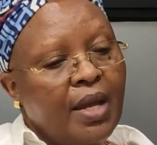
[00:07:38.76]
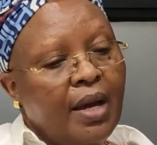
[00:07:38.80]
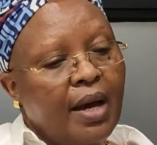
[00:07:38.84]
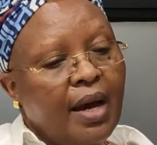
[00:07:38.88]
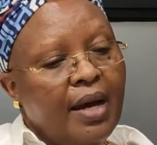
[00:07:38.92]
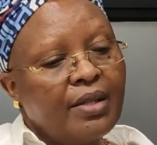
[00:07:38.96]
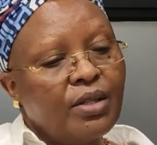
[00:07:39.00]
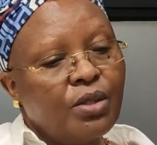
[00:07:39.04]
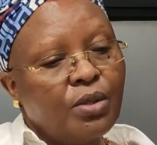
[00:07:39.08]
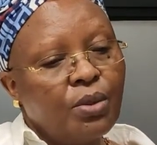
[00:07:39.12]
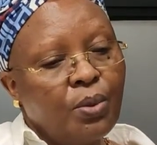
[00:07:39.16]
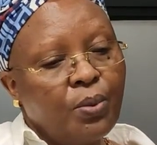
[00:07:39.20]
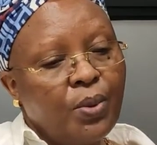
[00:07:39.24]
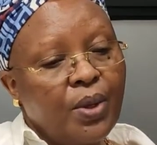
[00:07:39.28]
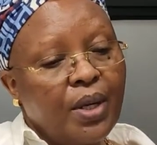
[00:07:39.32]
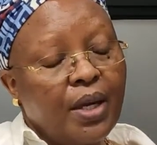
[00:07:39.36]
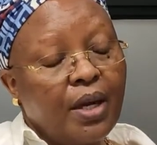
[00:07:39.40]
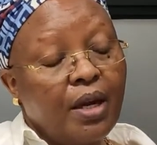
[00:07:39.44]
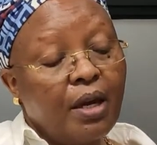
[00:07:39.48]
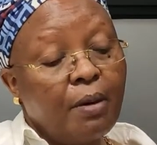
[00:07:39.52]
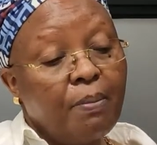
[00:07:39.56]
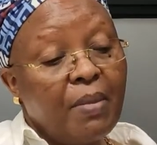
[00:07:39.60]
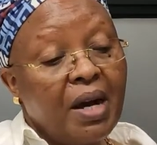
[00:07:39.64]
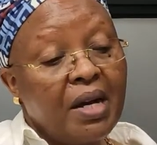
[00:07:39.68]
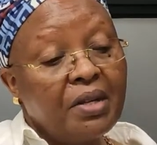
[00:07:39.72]
And so we
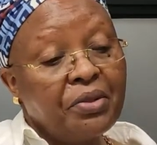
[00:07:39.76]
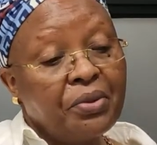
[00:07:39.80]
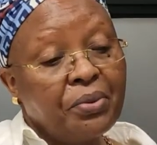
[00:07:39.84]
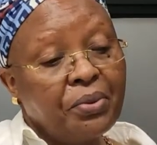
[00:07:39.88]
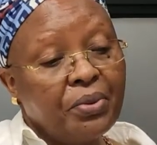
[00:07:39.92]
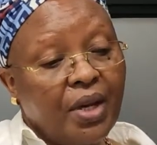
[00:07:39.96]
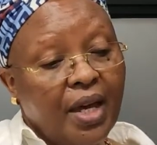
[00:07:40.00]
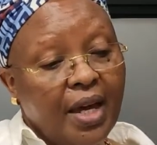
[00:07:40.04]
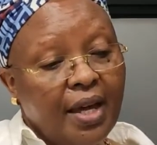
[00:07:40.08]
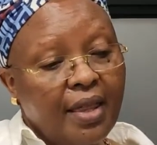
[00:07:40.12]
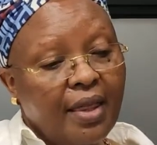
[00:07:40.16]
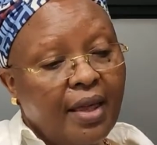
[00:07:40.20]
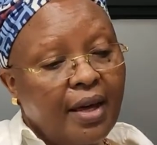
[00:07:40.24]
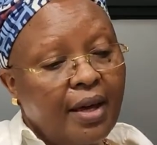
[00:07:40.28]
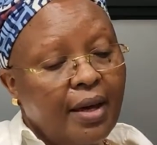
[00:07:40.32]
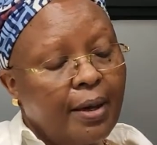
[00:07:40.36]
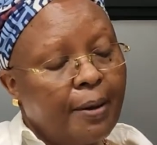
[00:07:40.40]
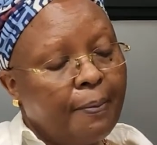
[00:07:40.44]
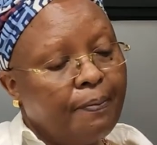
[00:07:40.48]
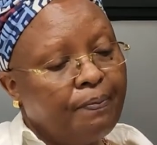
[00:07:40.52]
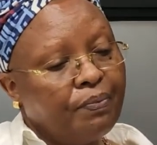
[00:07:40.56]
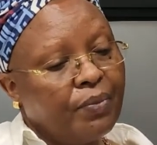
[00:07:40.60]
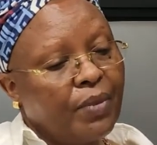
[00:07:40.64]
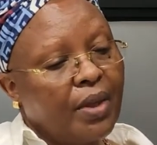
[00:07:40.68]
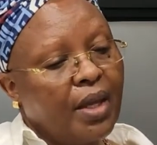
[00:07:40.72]
came out together,
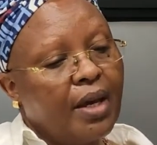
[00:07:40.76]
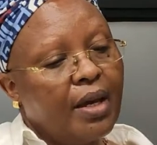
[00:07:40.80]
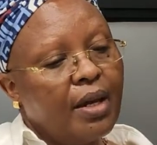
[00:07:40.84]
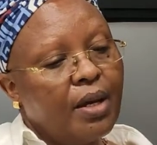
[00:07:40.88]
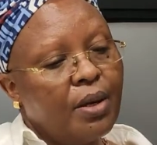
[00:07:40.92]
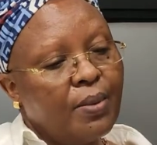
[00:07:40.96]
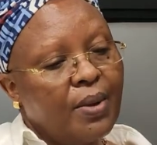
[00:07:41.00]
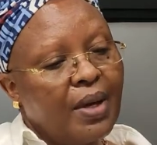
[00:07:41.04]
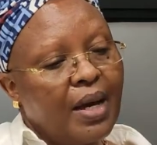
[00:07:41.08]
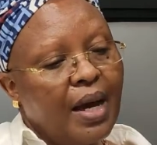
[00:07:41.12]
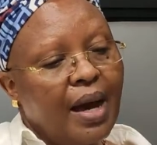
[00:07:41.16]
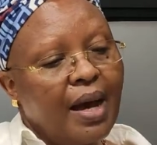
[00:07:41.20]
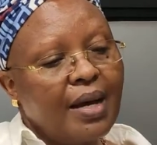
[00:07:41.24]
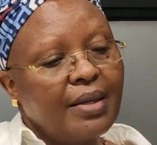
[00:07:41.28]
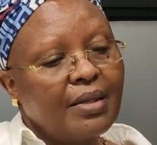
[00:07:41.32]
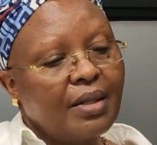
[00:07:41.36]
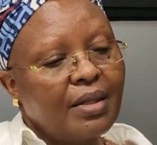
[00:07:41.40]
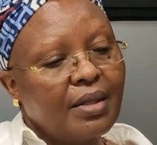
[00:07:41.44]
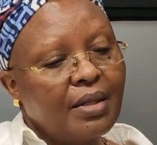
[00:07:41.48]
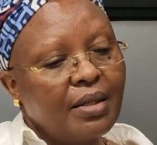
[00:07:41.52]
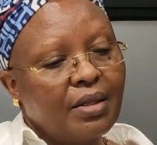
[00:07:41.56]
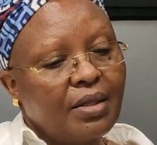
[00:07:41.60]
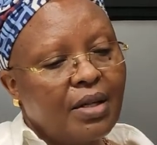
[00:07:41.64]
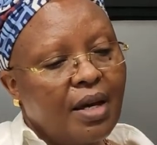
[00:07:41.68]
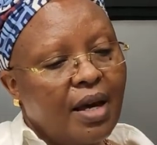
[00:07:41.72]
and we
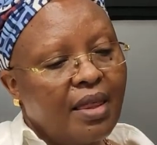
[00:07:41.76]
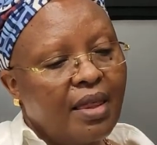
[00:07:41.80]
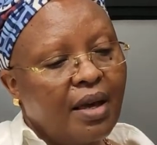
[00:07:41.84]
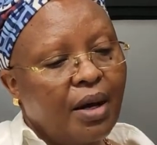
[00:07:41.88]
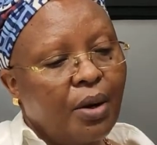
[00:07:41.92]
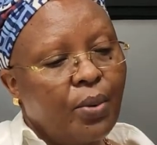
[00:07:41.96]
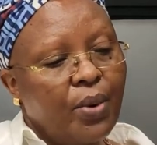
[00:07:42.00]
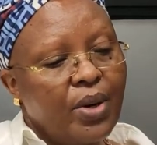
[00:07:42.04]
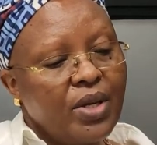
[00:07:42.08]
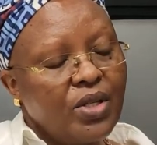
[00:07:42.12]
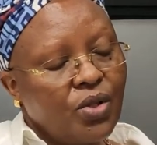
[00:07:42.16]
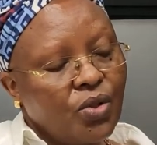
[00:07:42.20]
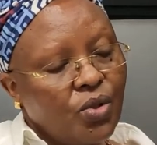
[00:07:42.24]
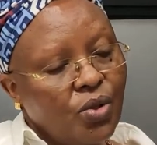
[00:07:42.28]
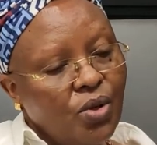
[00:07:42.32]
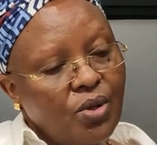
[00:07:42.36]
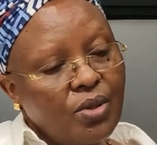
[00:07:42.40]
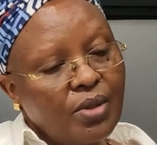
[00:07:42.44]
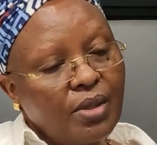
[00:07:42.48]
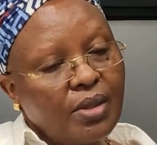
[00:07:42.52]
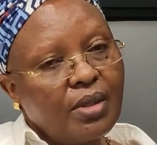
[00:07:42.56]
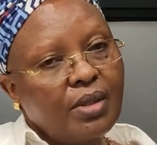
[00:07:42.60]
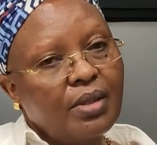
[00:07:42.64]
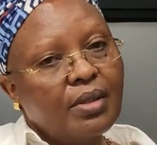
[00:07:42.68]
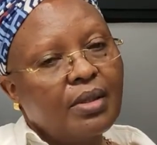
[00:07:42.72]
asked each other
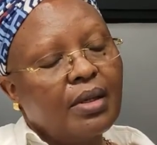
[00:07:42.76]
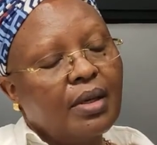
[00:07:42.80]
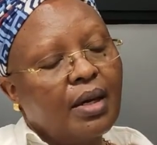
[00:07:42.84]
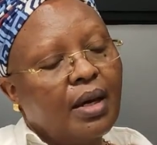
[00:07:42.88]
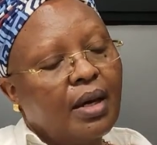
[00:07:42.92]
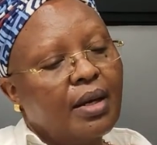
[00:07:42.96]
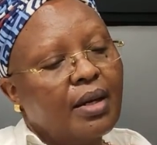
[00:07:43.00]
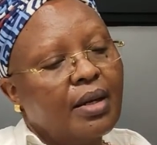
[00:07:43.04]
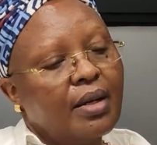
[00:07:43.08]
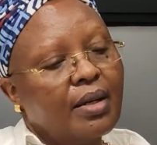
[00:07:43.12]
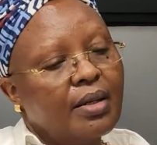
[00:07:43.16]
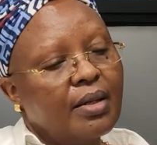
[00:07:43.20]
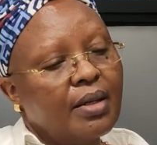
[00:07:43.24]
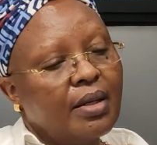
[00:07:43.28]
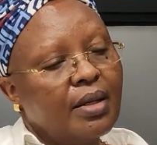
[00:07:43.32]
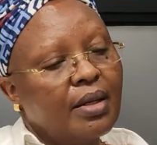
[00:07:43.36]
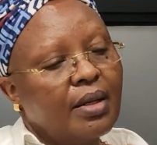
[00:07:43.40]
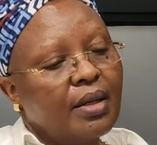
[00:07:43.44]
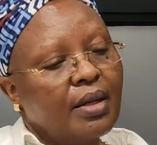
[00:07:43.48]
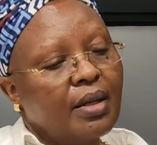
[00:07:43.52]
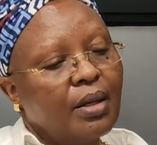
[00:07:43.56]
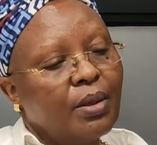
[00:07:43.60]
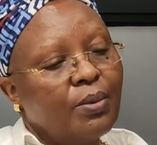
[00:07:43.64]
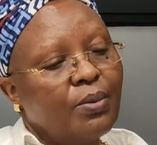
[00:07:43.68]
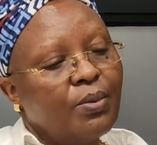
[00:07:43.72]
questions, and
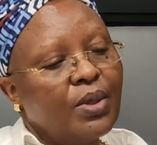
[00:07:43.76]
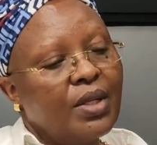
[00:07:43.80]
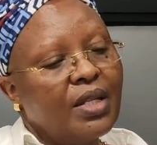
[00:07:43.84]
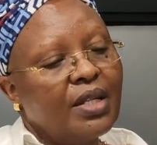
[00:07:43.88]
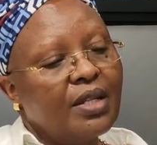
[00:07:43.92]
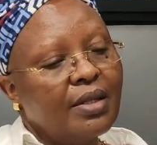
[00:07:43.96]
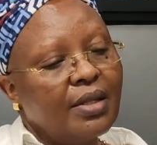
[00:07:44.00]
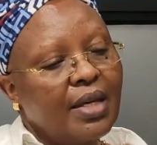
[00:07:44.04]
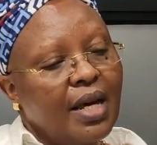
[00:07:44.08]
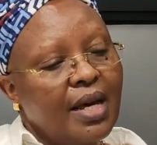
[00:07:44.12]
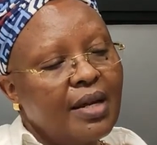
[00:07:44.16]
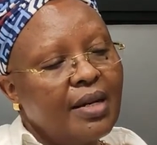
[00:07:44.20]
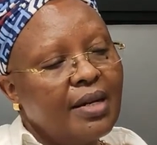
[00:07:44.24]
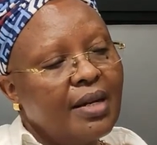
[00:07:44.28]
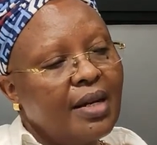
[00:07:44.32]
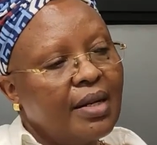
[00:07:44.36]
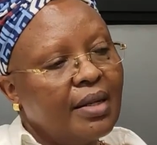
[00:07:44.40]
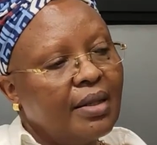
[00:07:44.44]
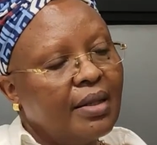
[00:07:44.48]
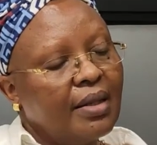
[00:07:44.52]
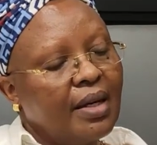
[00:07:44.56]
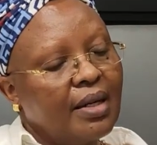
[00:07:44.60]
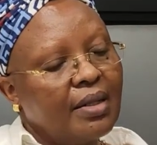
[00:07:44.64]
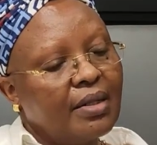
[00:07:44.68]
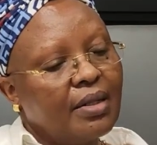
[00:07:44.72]
we
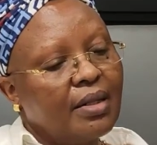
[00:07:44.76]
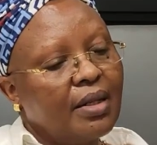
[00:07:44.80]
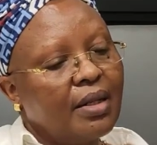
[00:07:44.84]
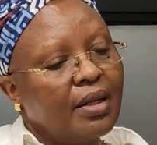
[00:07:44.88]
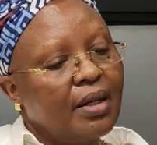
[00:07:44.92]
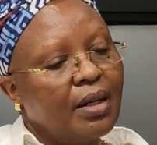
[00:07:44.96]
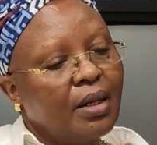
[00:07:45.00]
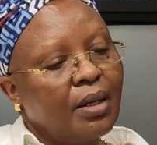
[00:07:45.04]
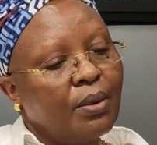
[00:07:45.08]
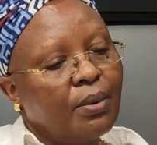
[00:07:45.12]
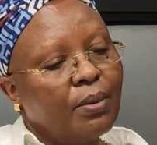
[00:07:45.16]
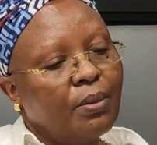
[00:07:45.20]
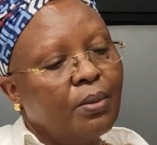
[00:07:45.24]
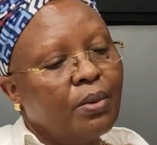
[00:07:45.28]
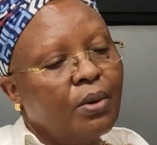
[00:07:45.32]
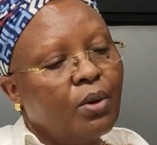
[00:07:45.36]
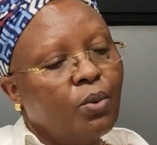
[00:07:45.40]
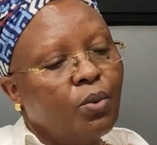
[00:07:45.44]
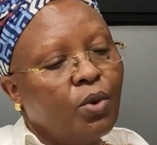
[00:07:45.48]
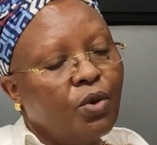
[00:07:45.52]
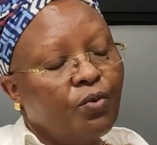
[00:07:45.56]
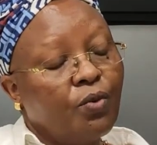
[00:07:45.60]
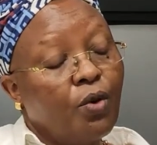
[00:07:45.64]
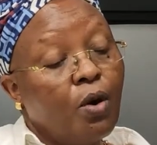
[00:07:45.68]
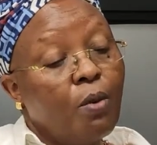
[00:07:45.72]
decided that
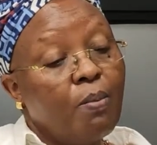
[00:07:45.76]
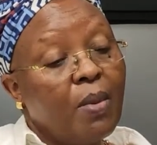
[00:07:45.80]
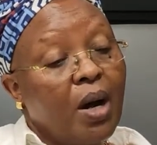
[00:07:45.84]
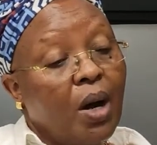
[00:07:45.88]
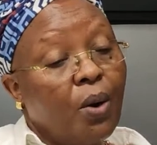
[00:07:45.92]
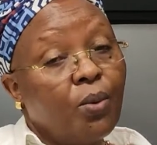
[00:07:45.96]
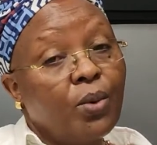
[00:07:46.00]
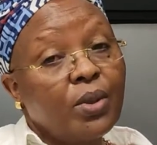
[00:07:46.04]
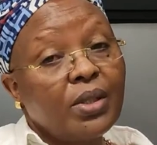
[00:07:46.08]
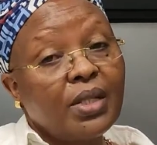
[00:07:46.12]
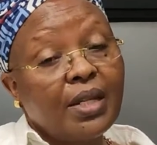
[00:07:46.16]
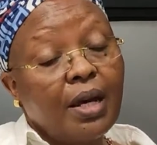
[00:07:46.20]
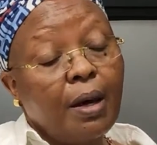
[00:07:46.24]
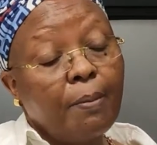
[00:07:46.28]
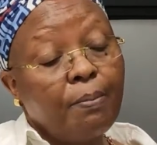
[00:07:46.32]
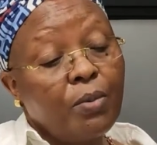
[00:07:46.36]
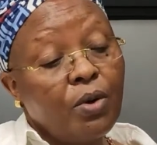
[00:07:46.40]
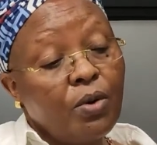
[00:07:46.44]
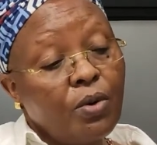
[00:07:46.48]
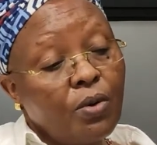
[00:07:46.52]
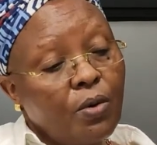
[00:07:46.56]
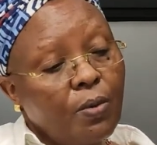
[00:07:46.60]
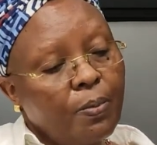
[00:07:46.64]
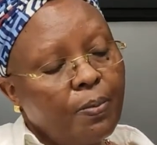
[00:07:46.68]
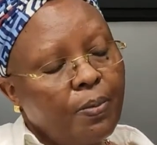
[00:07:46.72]
we form a WhatsApp
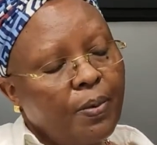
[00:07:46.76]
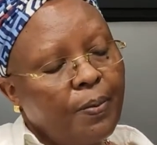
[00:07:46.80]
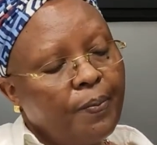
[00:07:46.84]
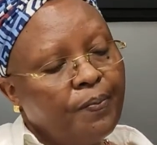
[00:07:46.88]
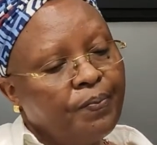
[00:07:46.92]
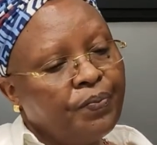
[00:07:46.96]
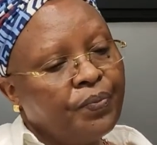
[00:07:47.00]
group